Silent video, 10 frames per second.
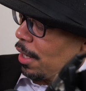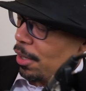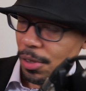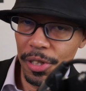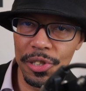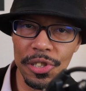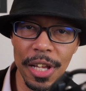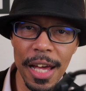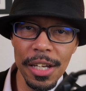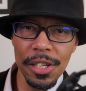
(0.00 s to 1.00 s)
here, this
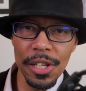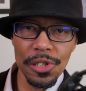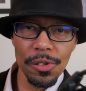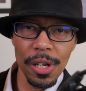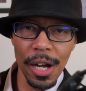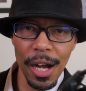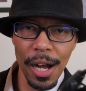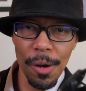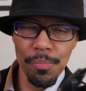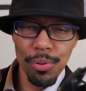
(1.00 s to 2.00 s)

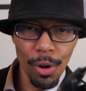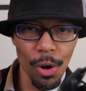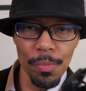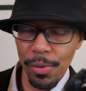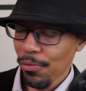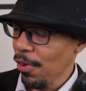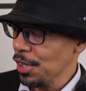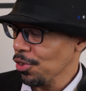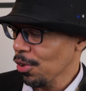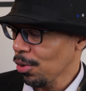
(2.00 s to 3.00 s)
SanDisk Pro
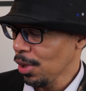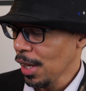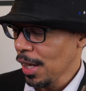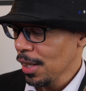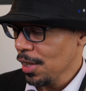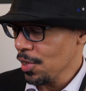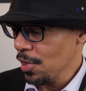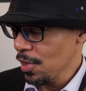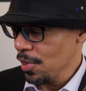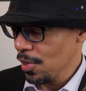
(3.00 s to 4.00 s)
Professional.
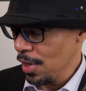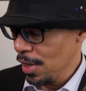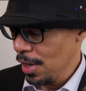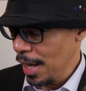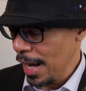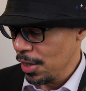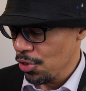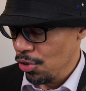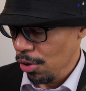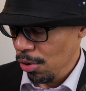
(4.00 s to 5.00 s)
This is an
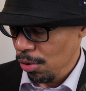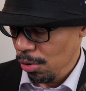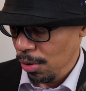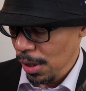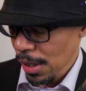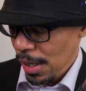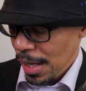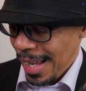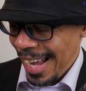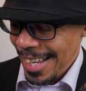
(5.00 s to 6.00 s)
external
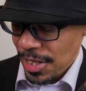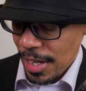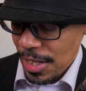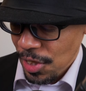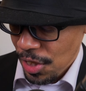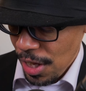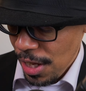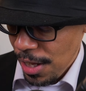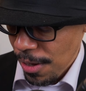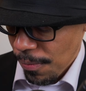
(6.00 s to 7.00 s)

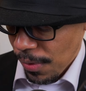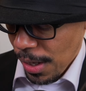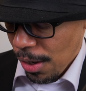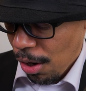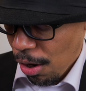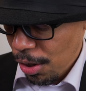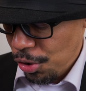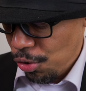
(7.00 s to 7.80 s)
SSD hard